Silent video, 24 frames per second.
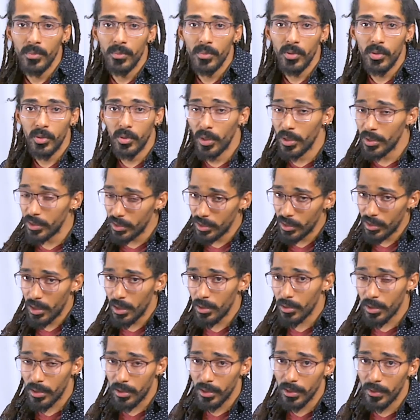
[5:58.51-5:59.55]
So this is
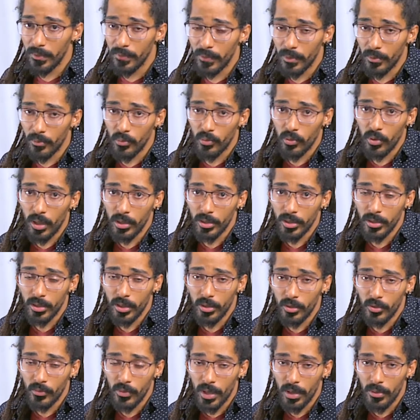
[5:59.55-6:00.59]
another clip from Project
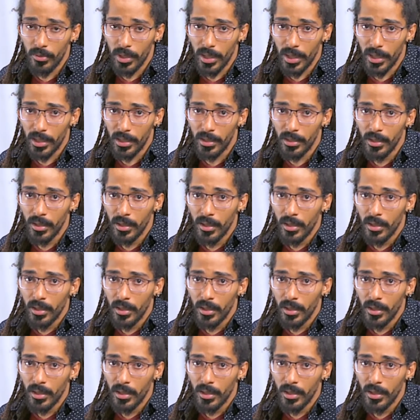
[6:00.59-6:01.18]
Underground 8,